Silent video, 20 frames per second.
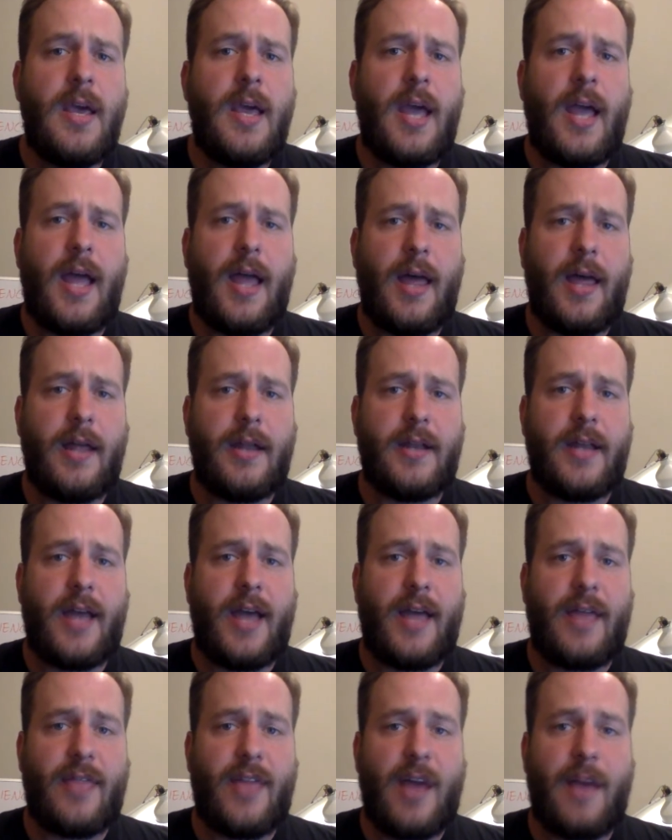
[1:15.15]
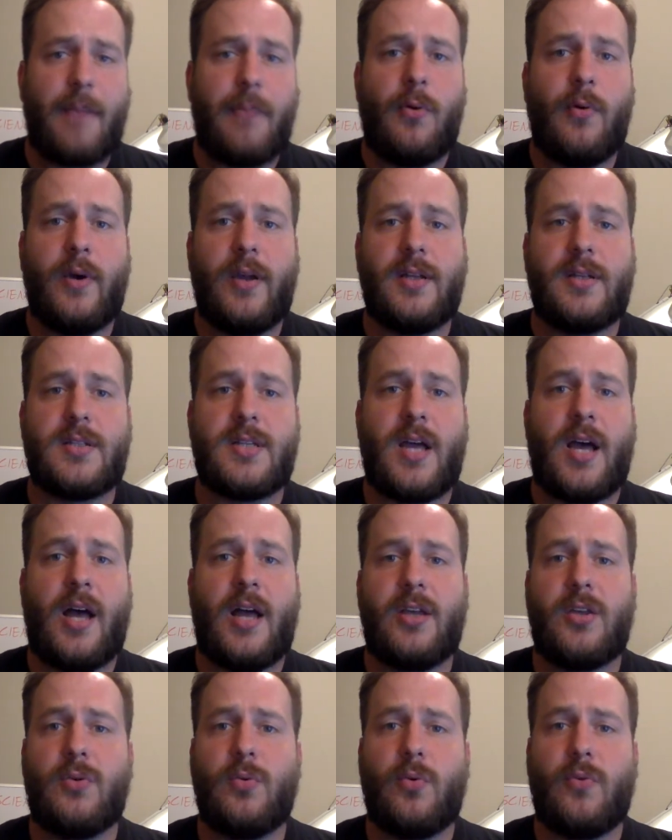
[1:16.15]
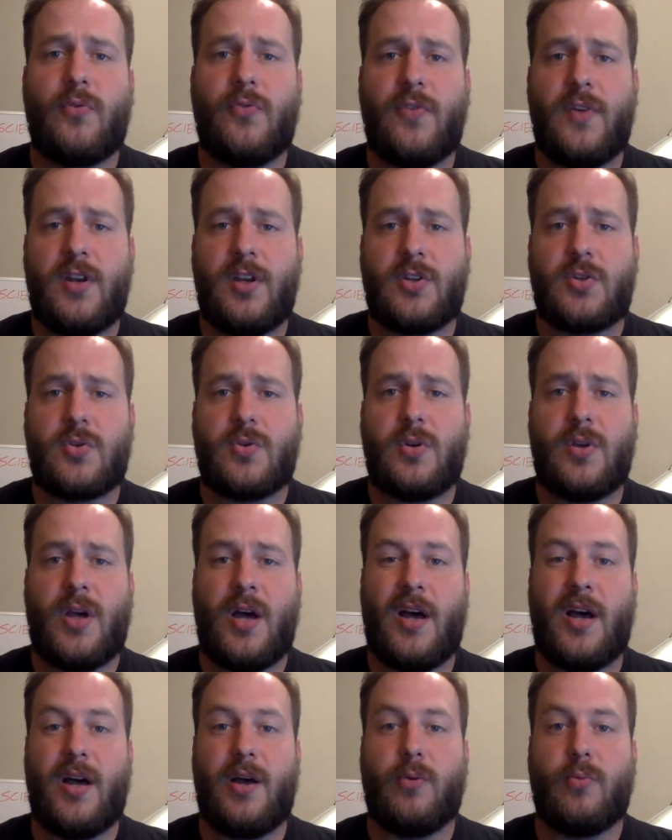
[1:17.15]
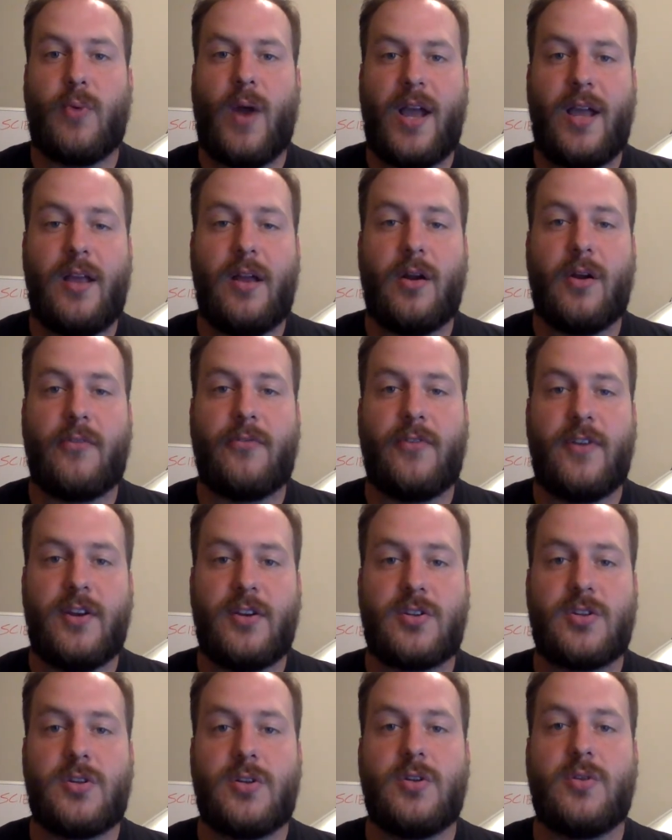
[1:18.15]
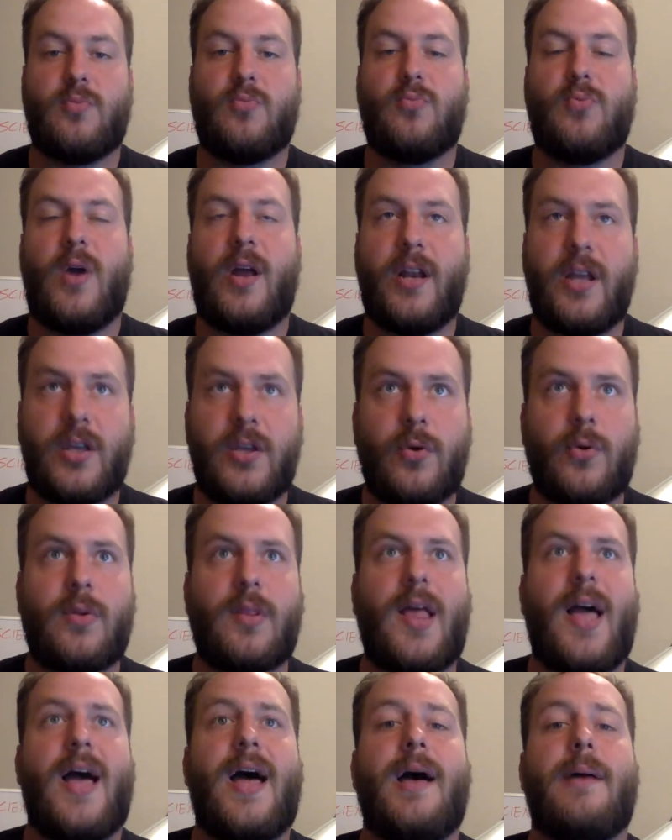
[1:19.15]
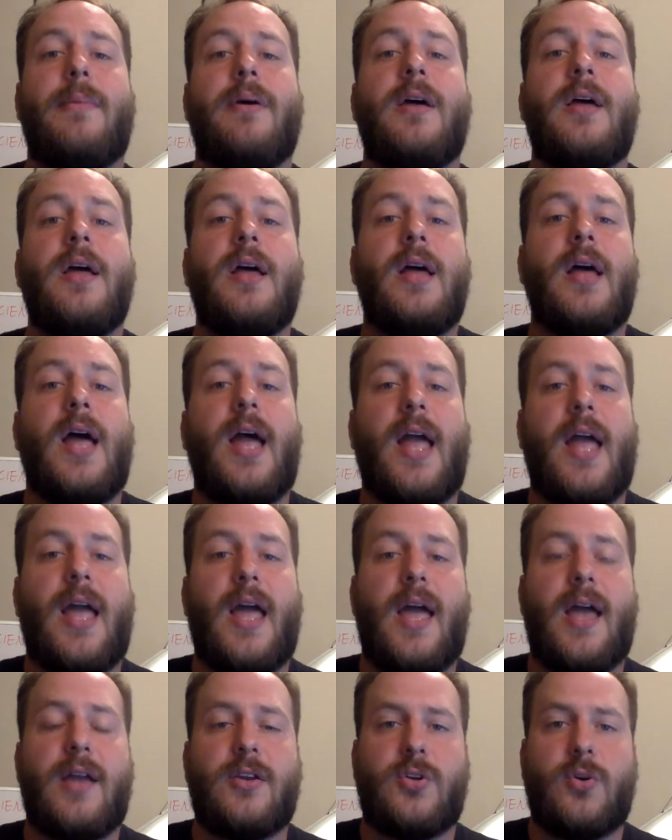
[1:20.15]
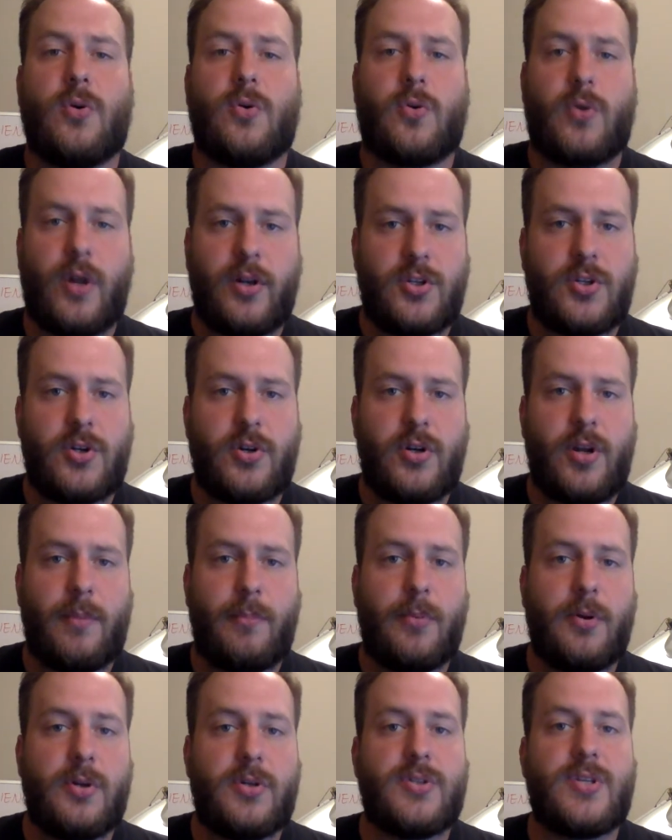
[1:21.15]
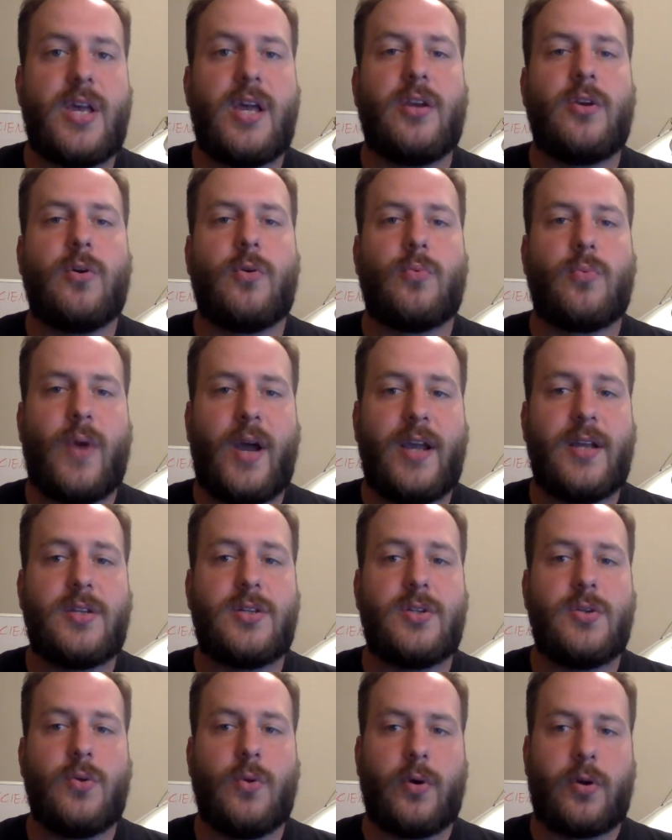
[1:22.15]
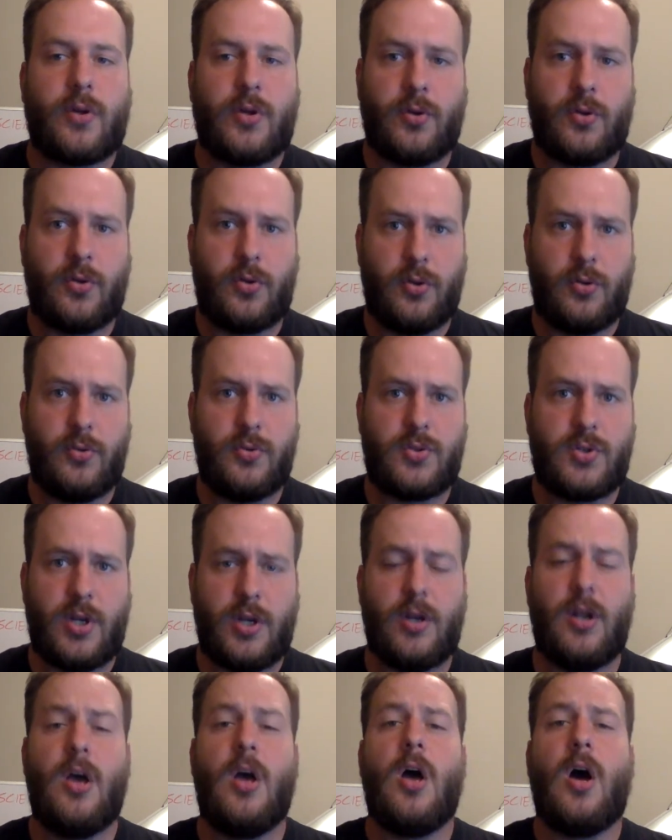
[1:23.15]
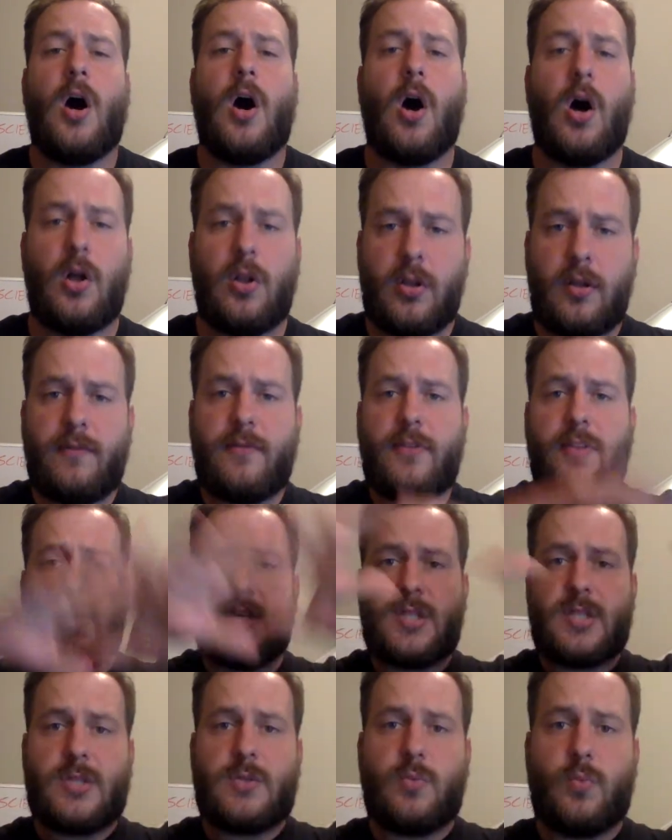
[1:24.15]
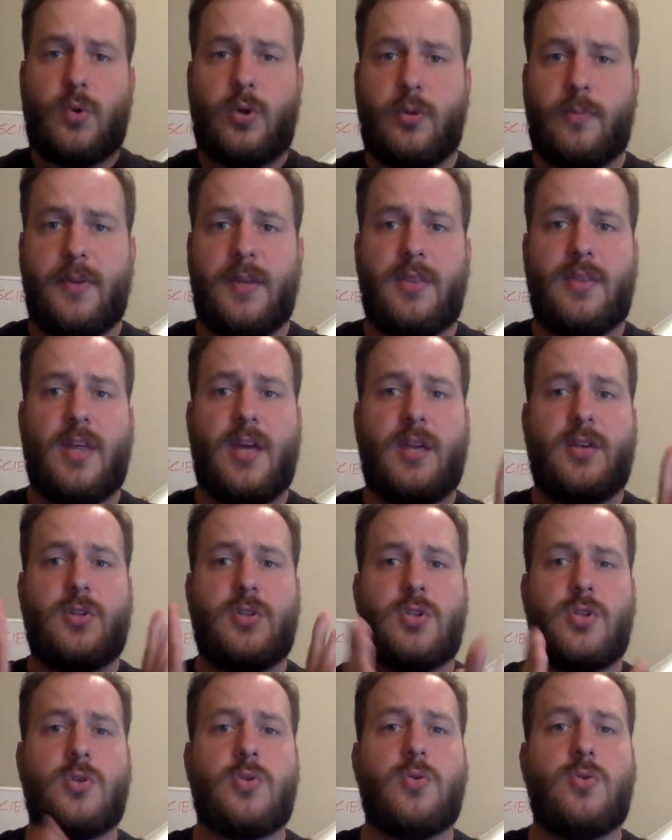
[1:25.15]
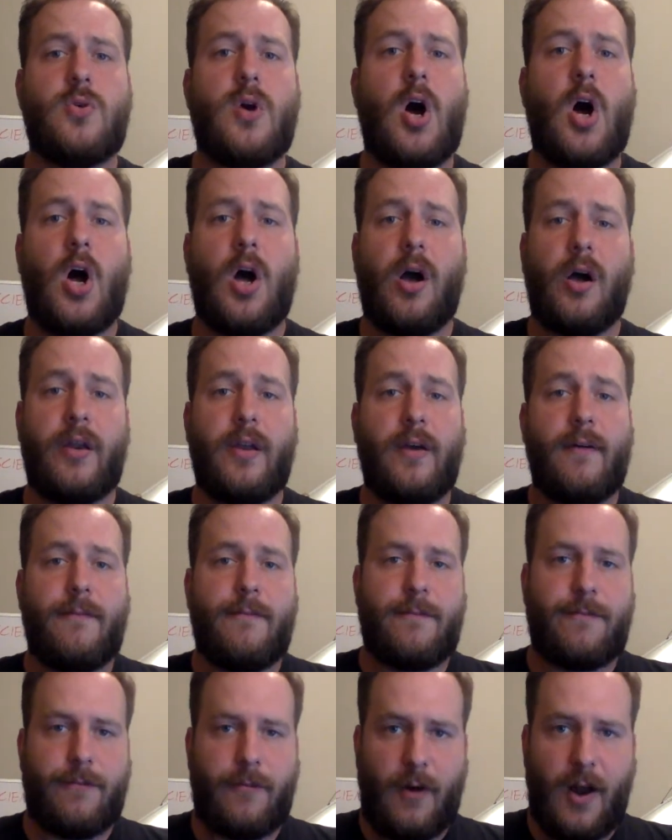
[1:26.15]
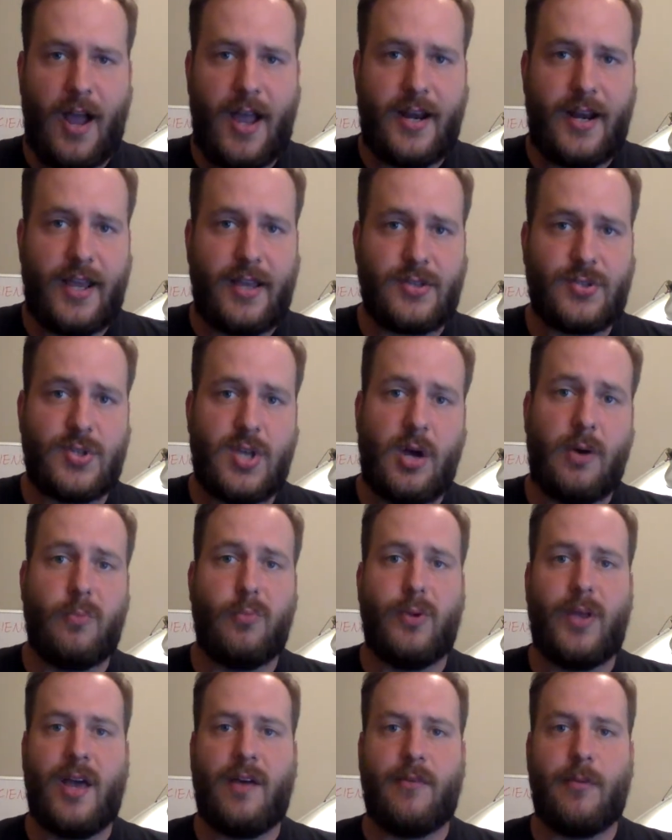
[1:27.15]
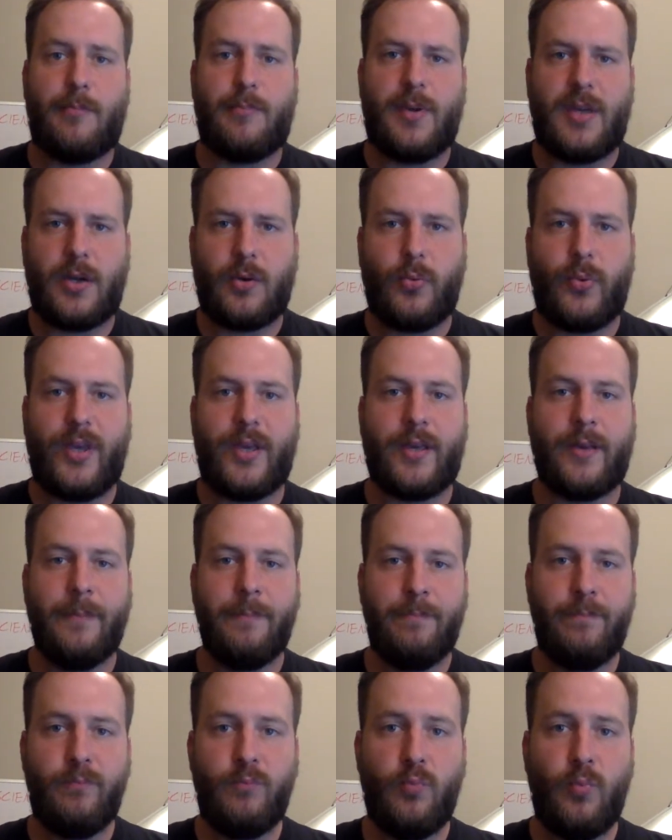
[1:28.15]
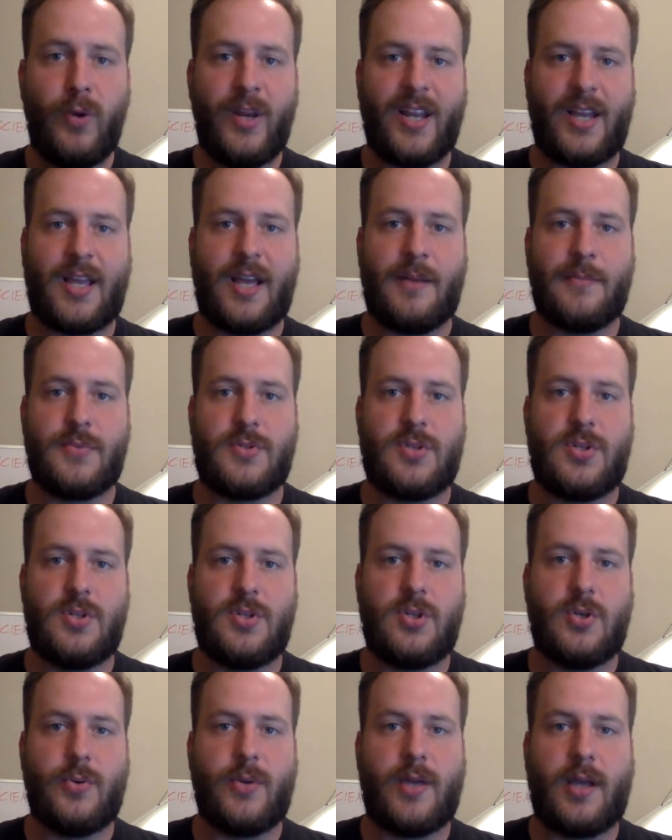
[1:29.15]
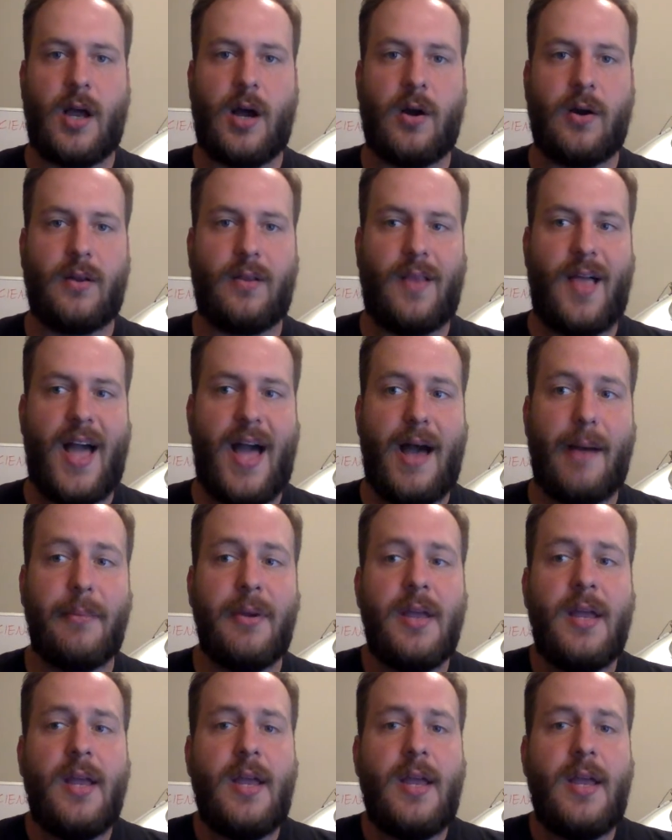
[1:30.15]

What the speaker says: And at that point, you will finish running your lab, and you'll crunch your numbers and you'll write your conclusion. All of this will be then due on Friday. So we have a big week when it comes to doing our lab.